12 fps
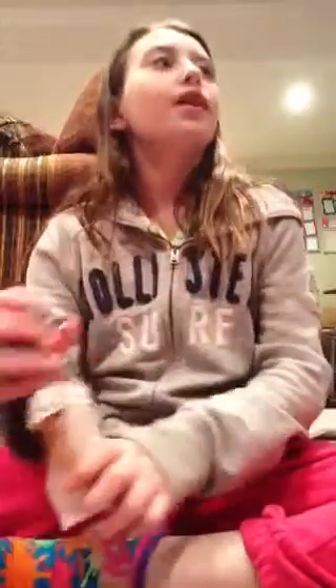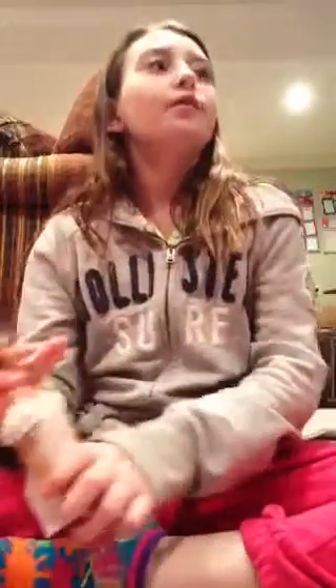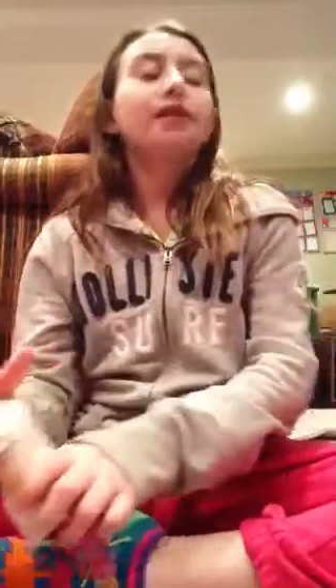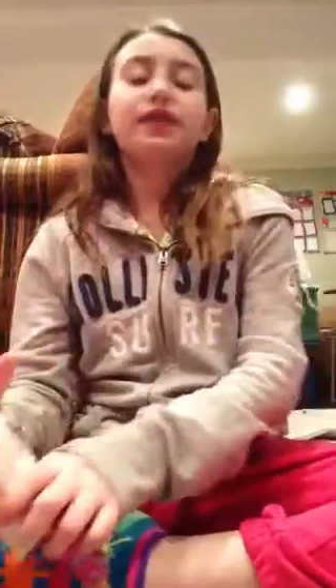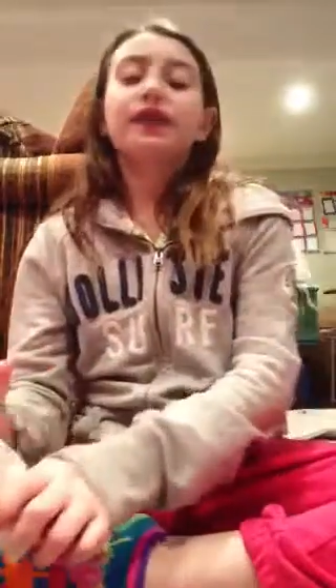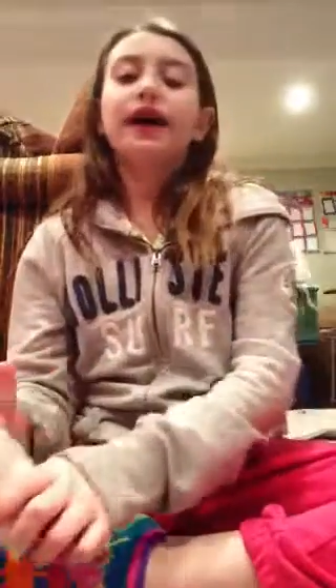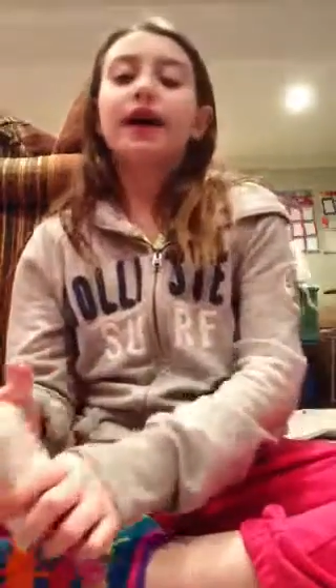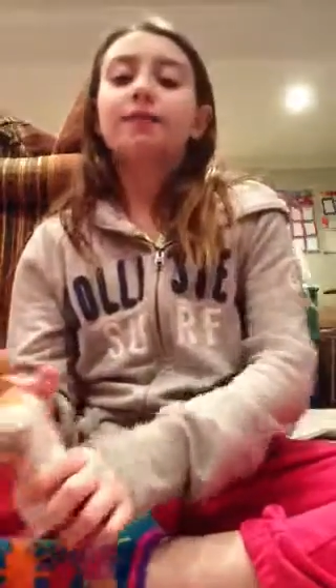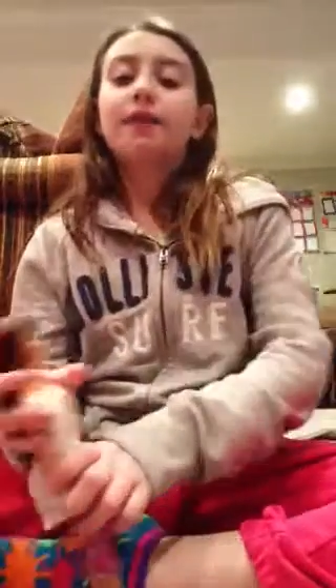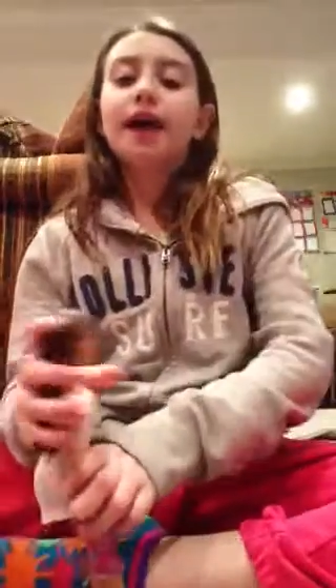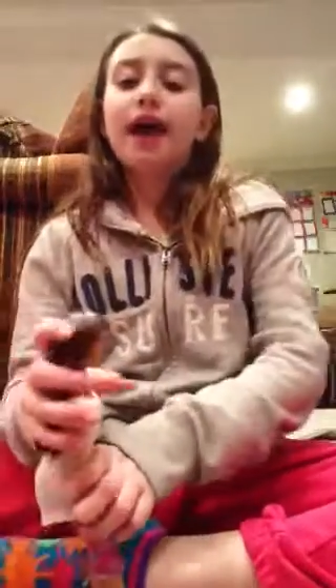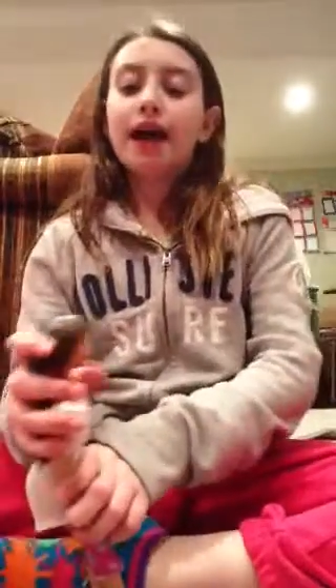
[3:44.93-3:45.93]
with
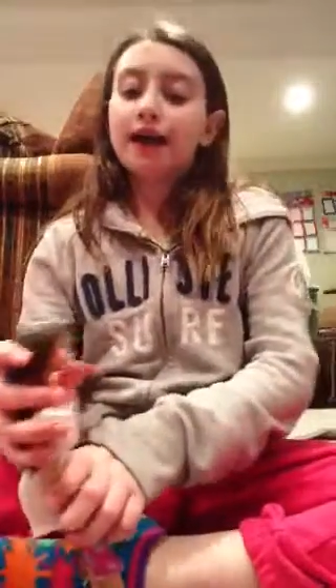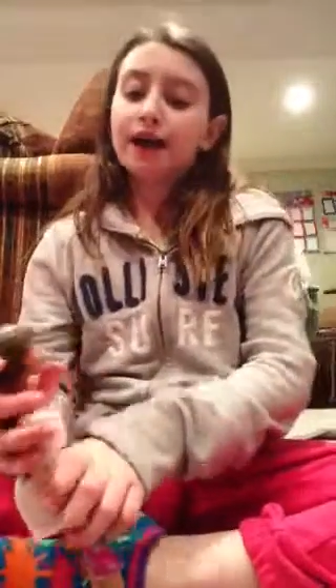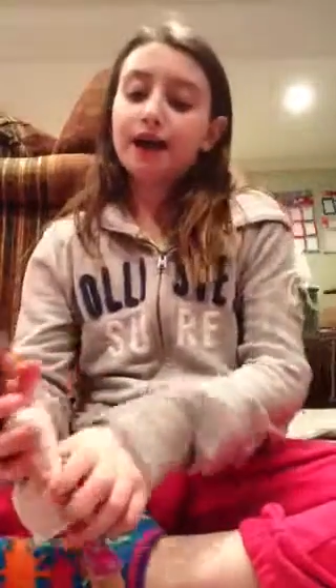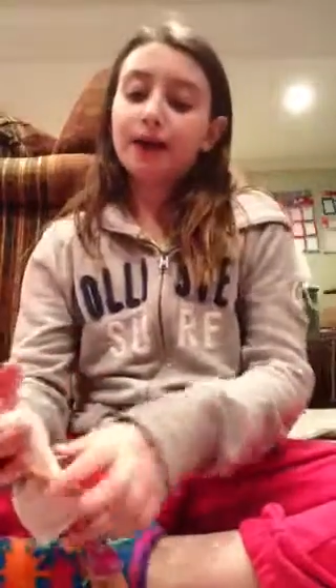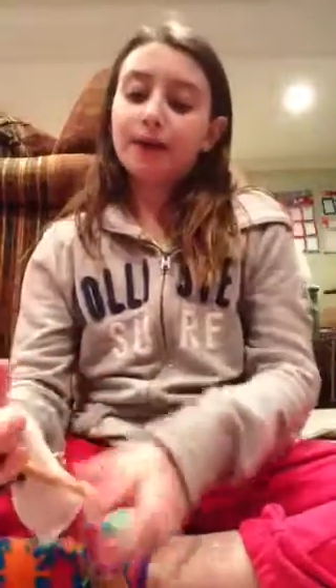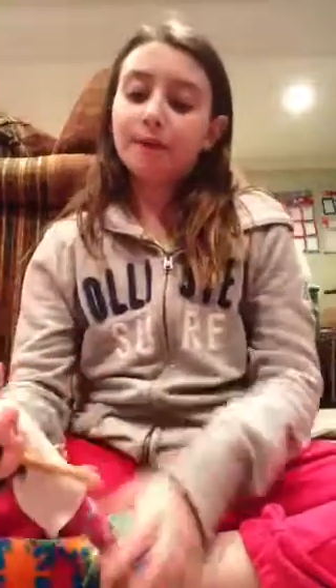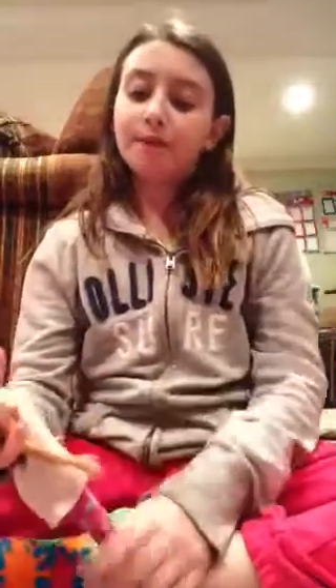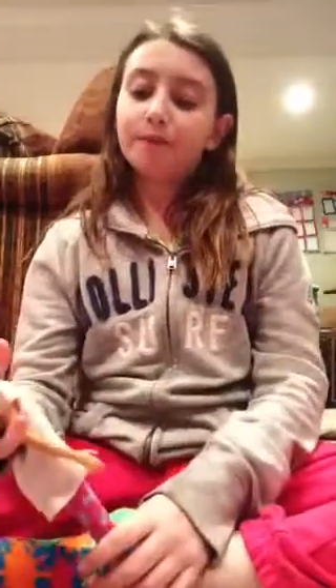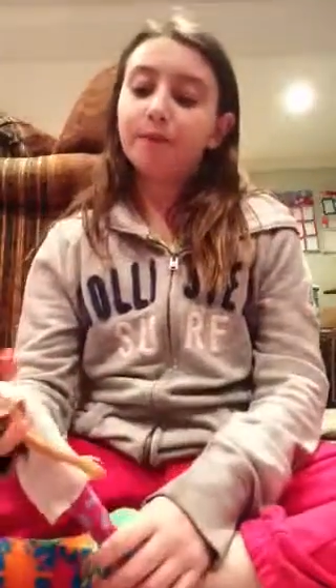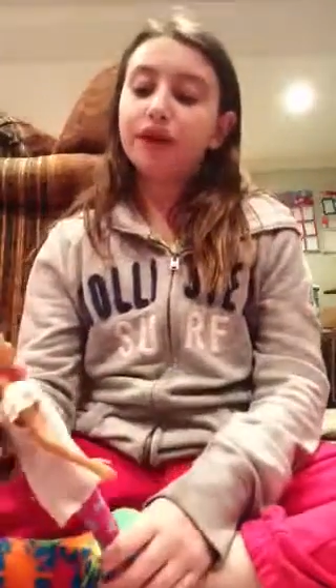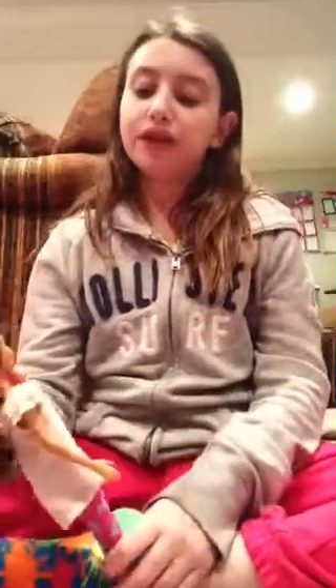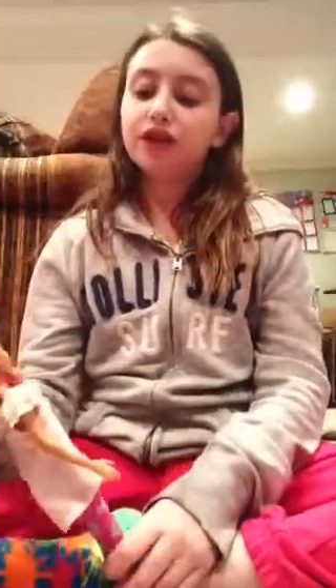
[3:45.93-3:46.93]
them, and um,
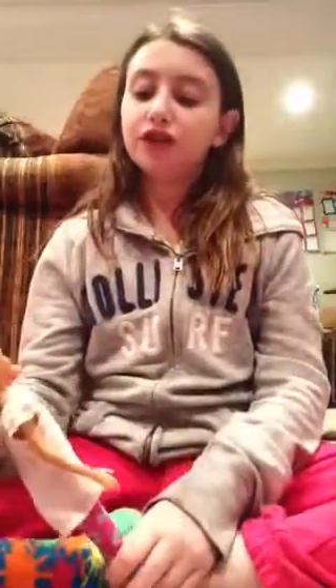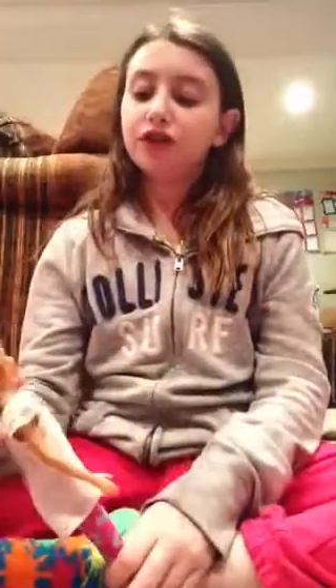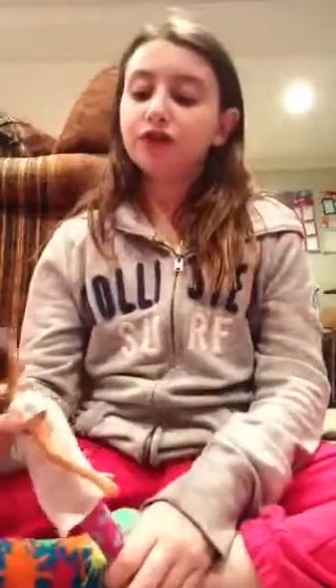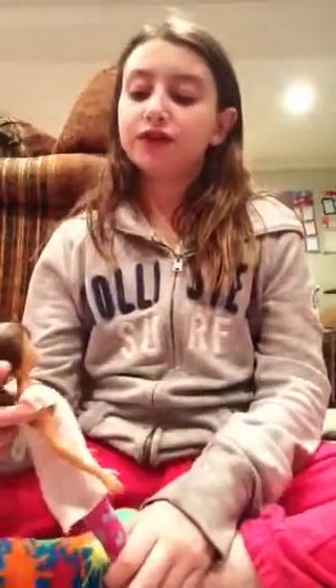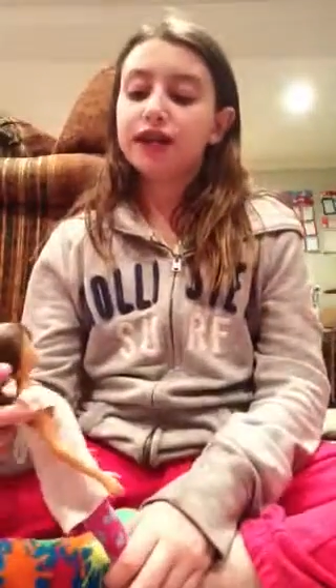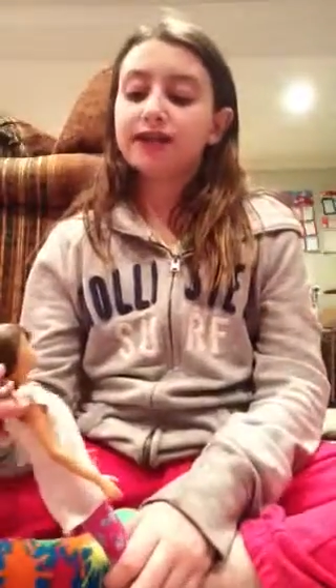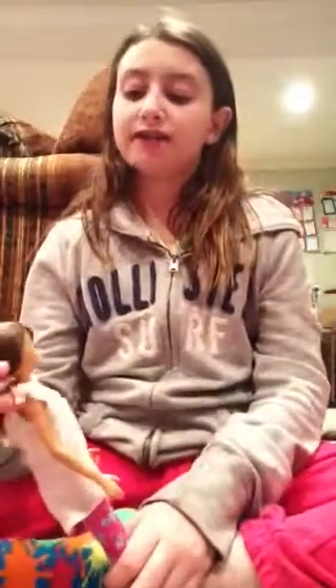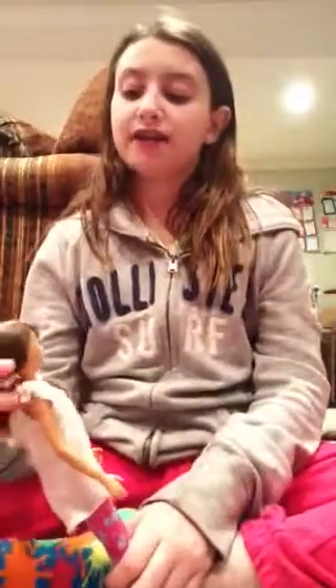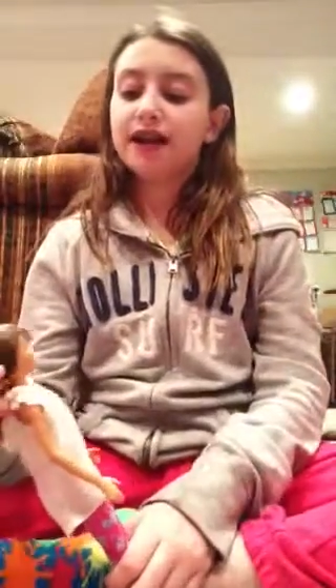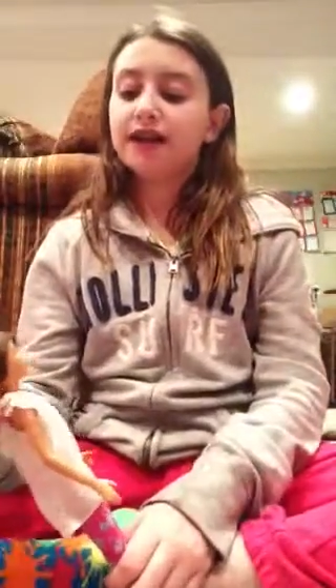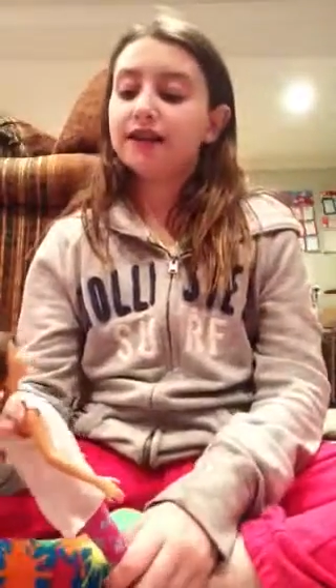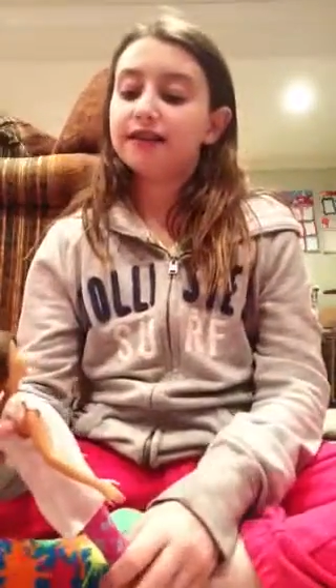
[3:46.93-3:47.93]
we can show you dance
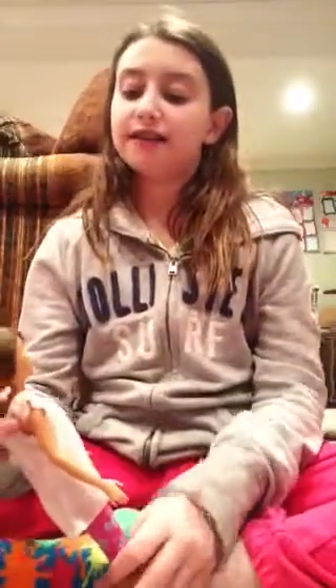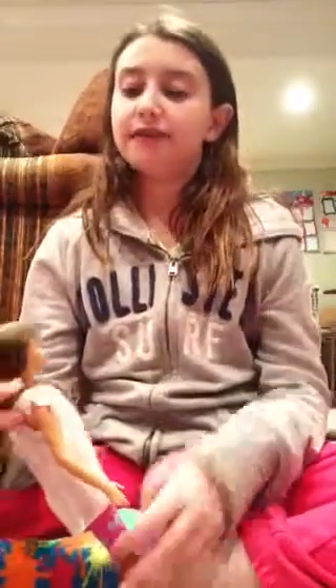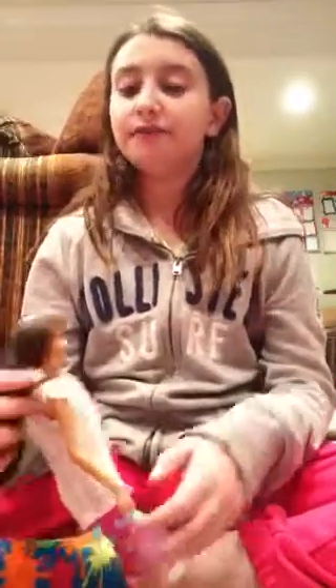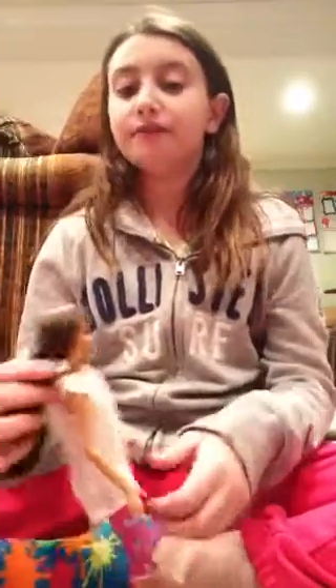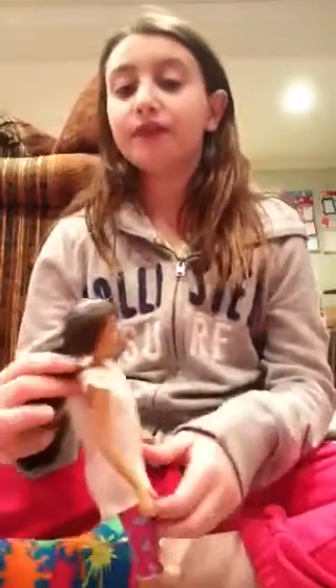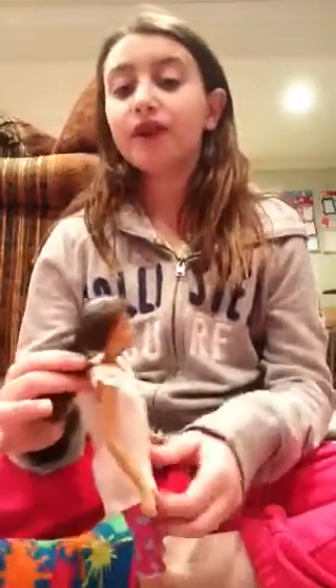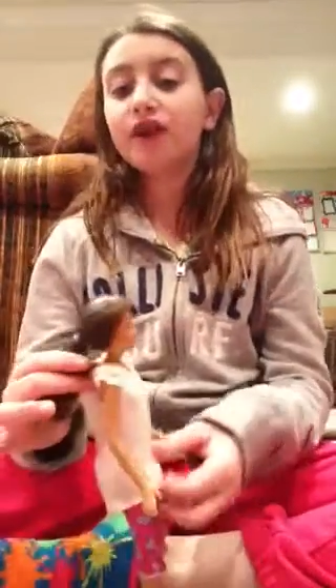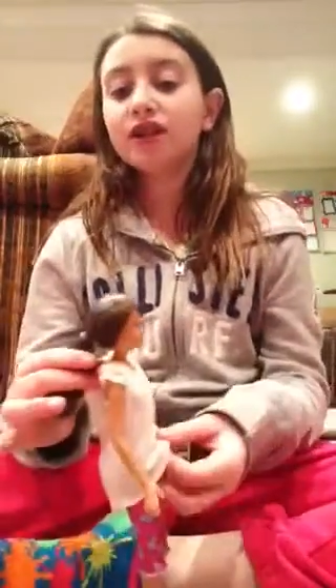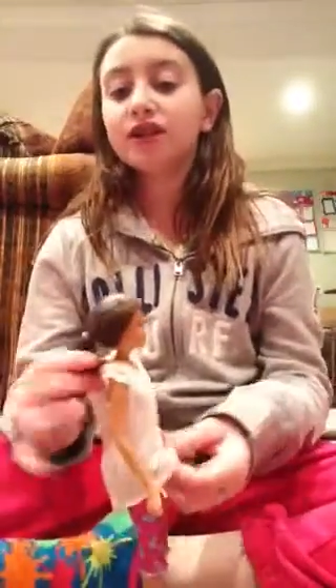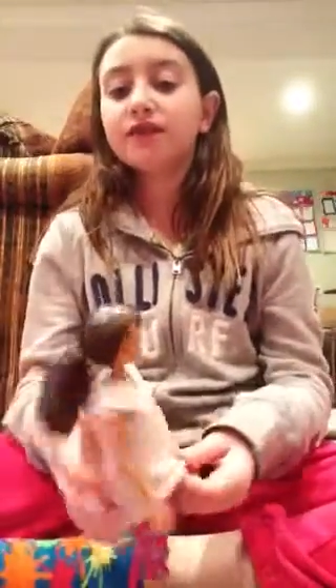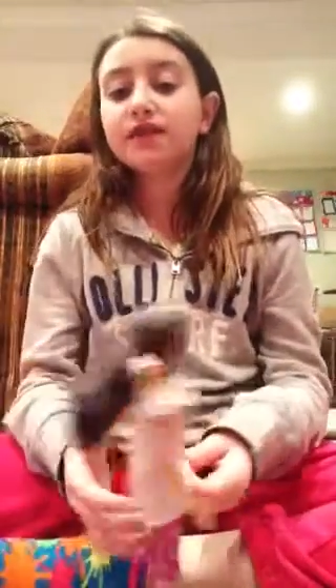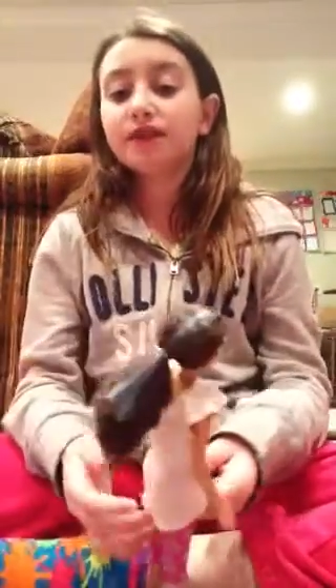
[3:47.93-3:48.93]
class and all
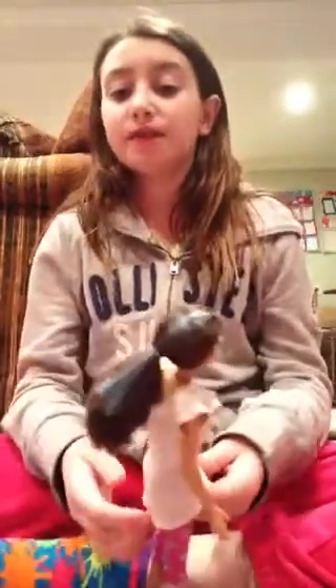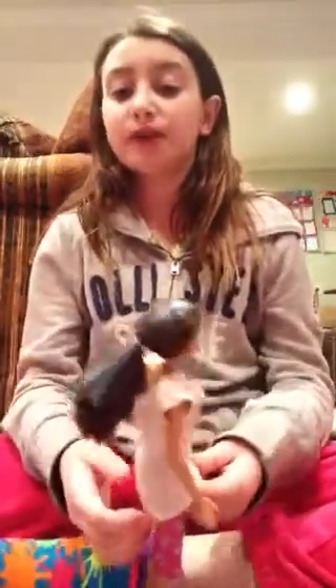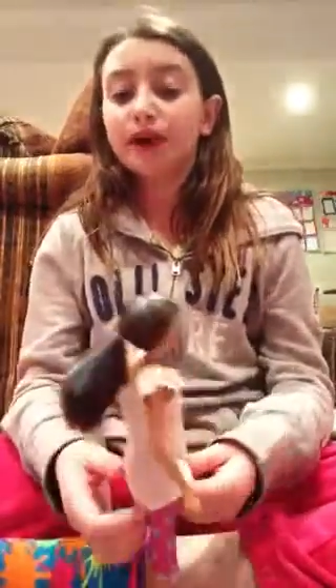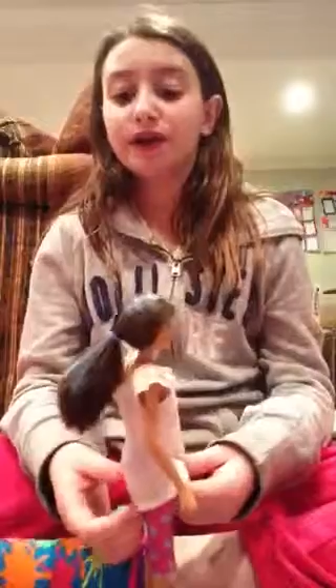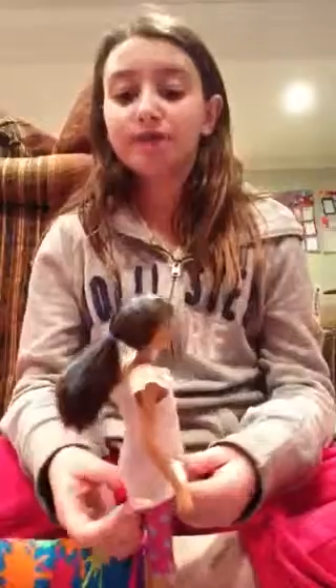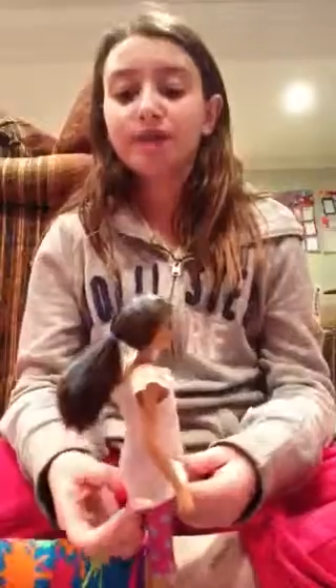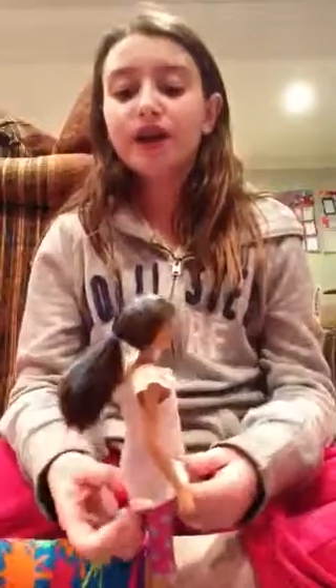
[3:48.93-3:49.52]
different stuff with her.